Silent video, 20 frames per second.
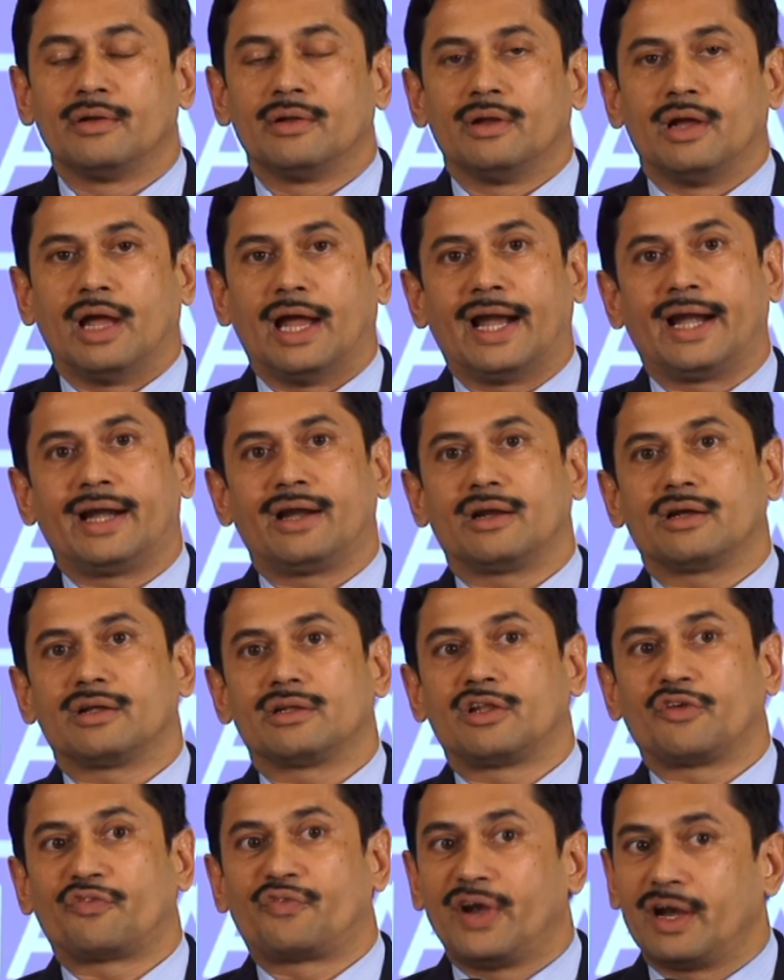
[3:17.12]
And the
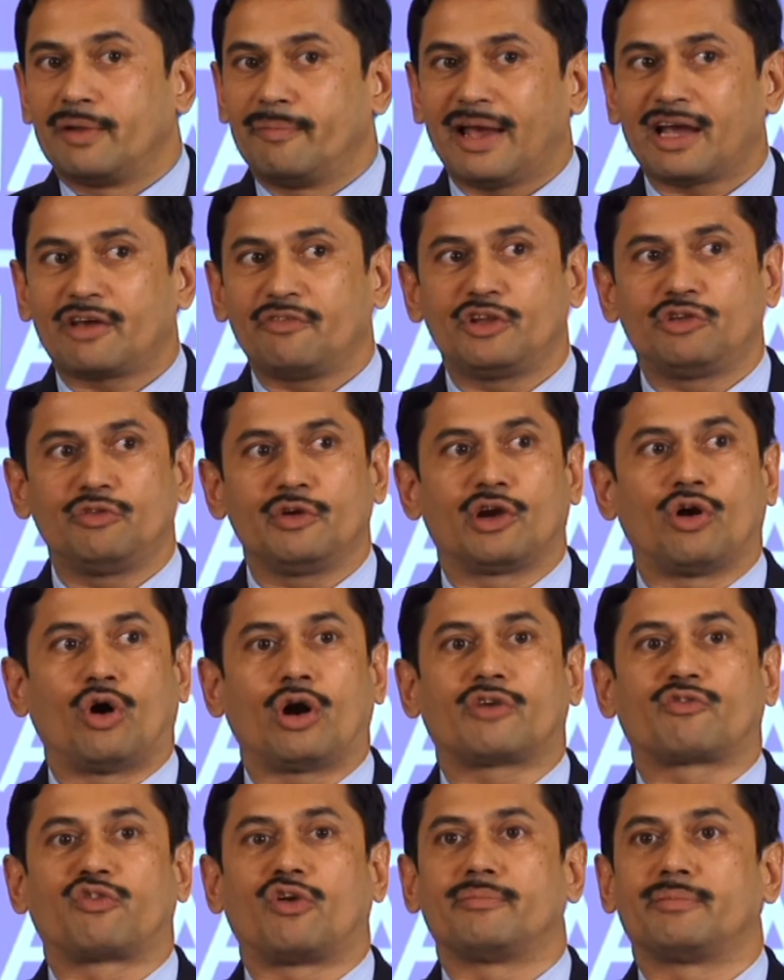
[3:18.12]
feedback which we got
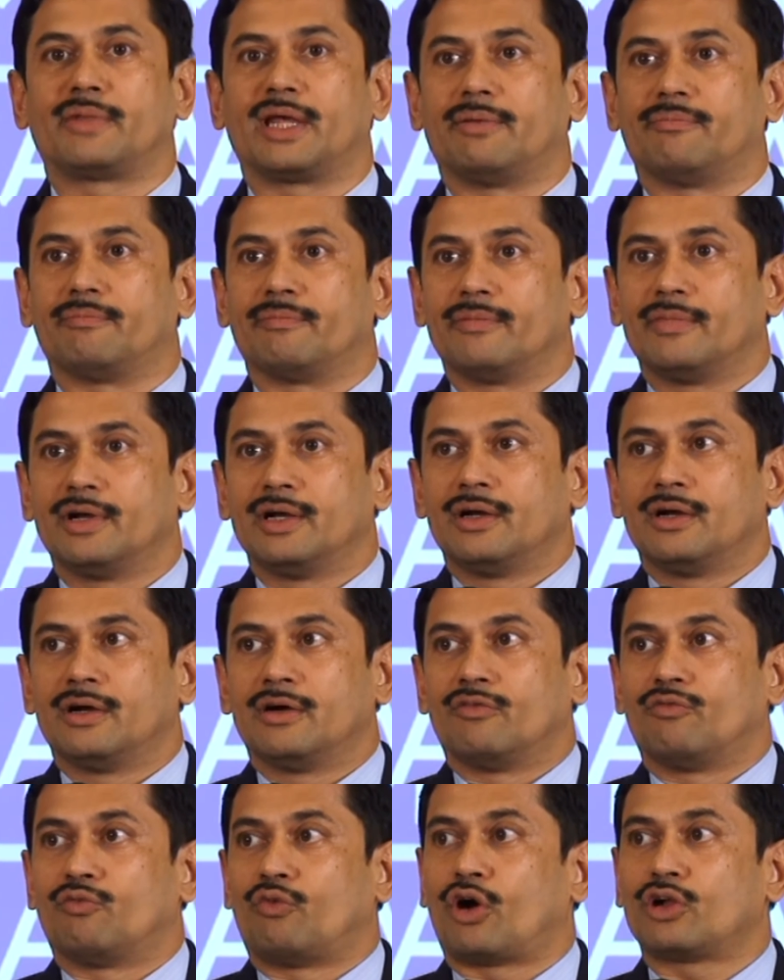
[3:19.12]
from them
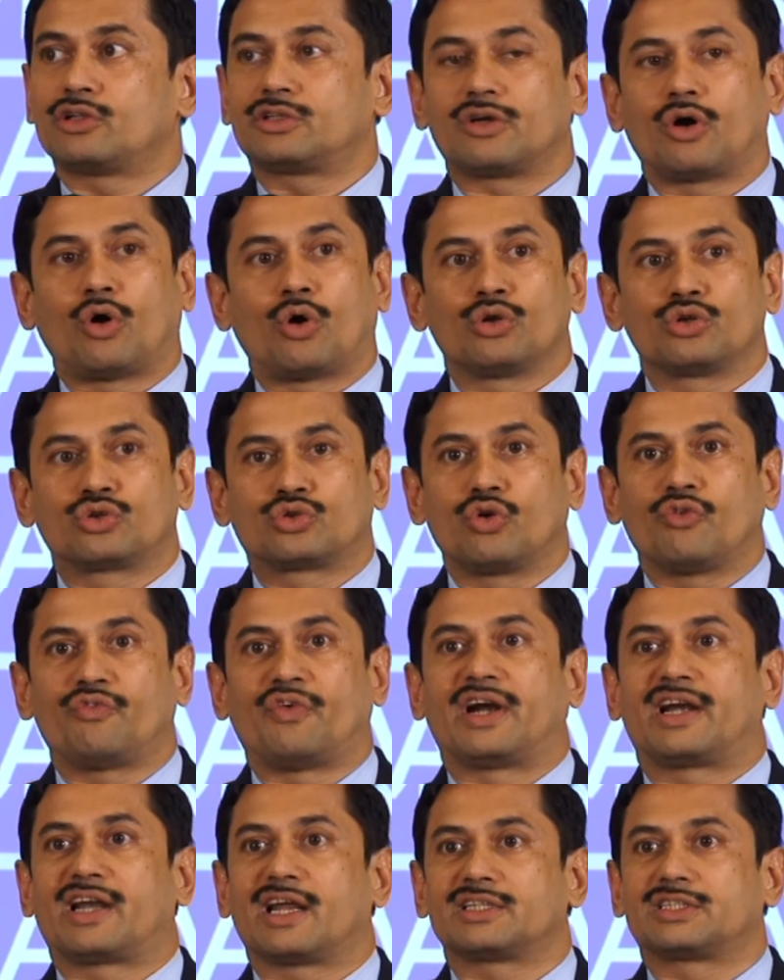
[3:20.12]
was also
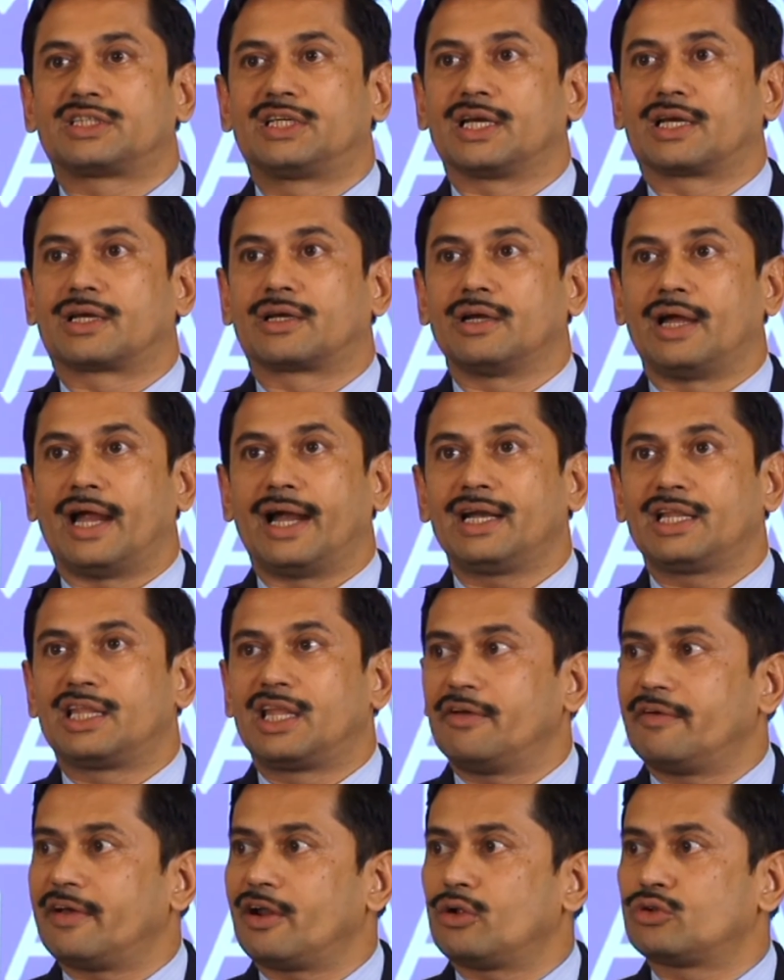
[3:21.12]
fantastic, and they
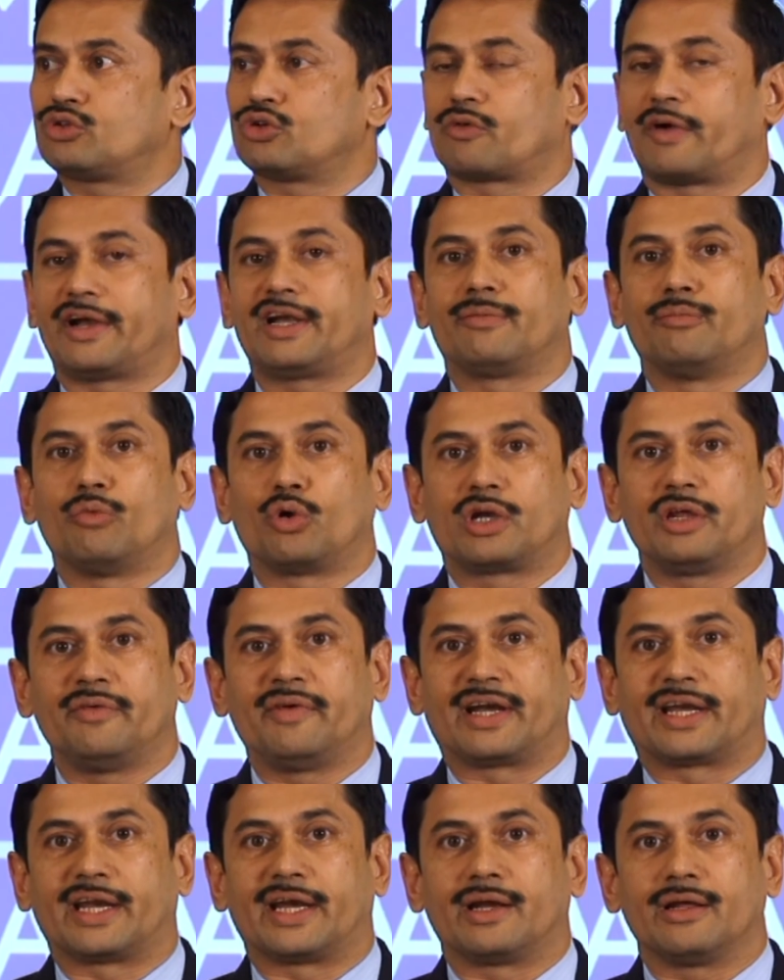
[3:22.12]
were also quite
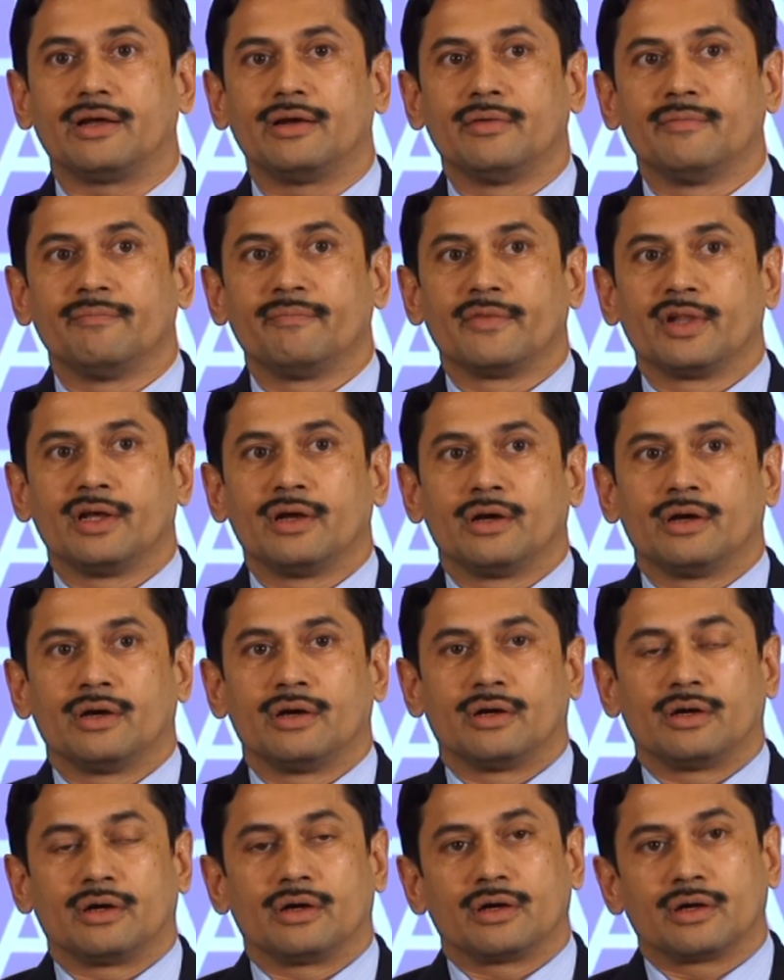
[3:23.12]
motivated.
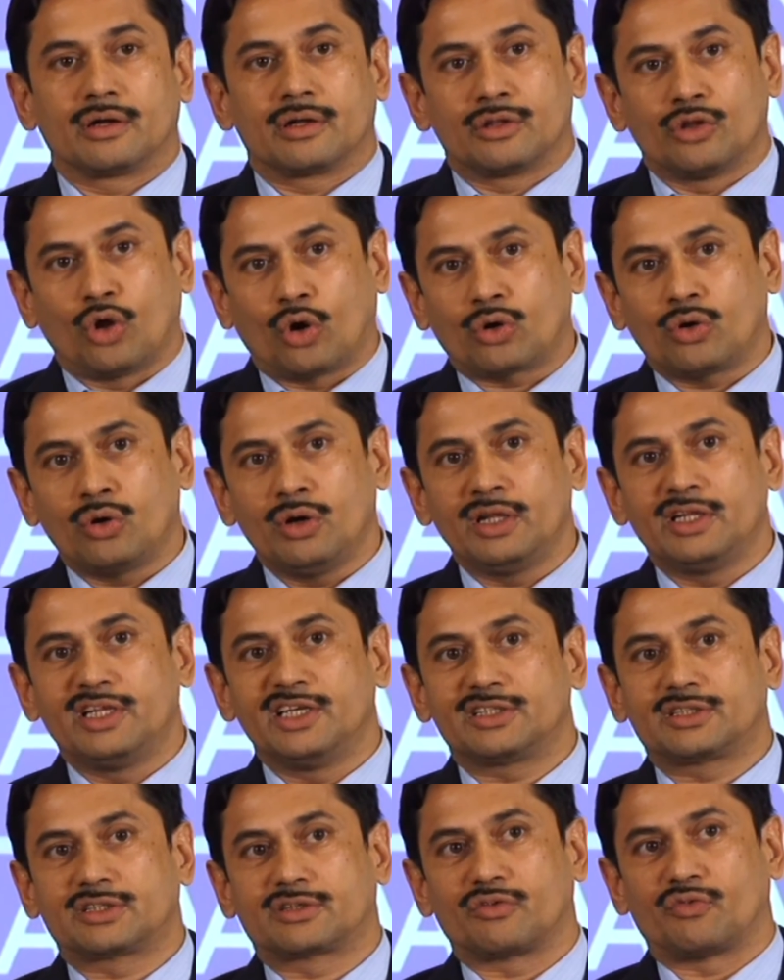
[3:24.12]
Not only
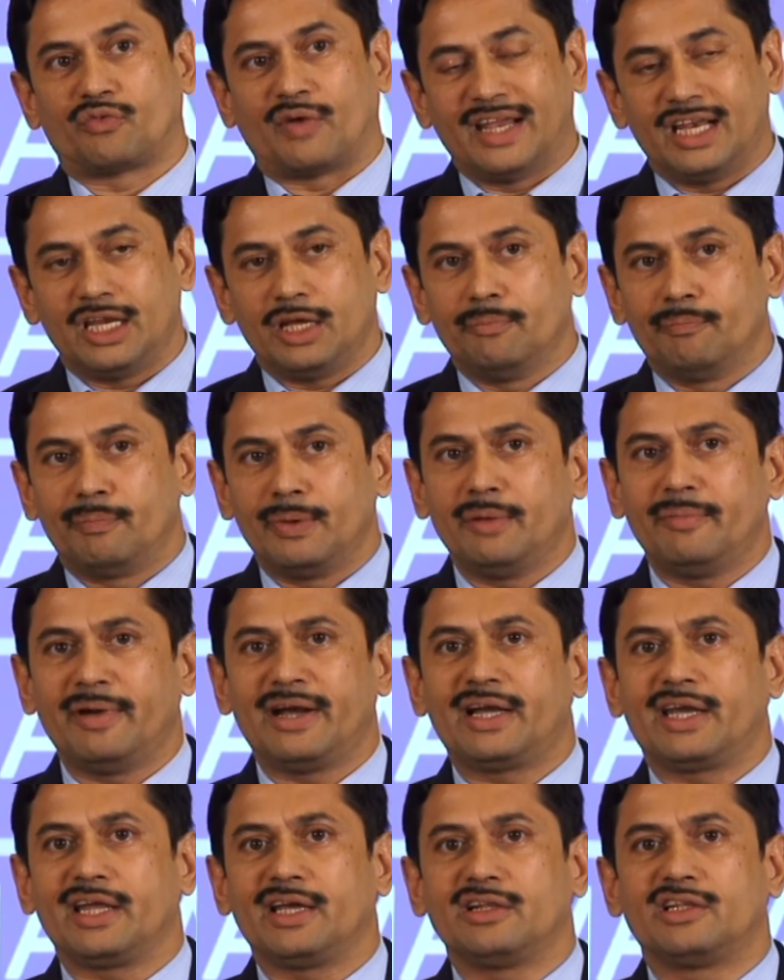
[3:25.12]
this, while
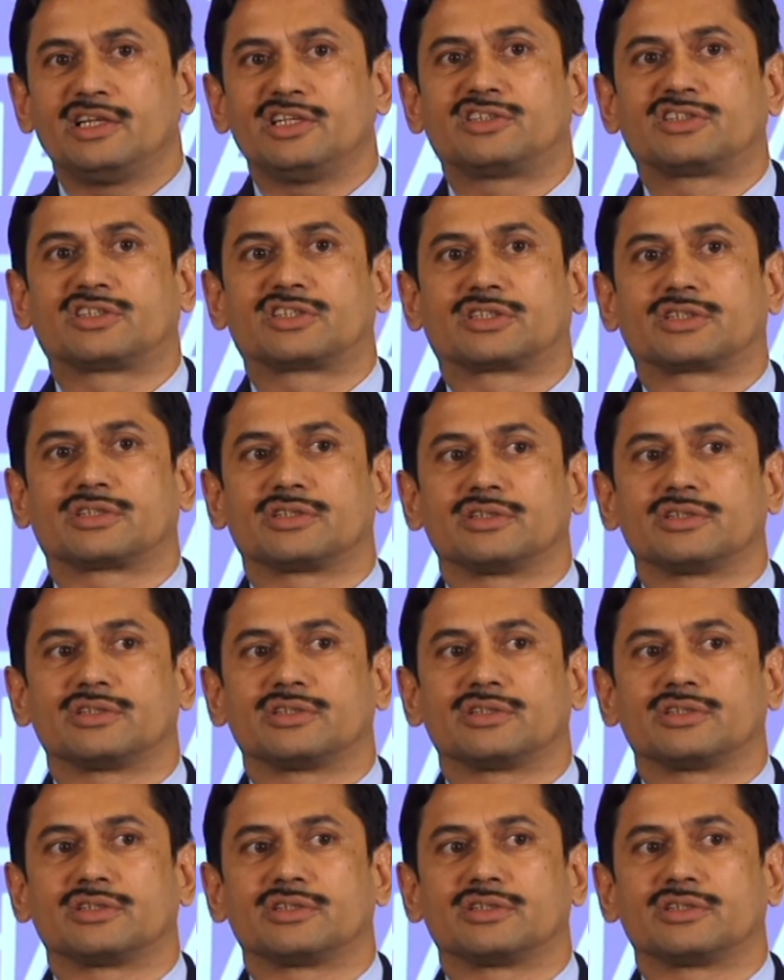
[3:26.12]
implementing these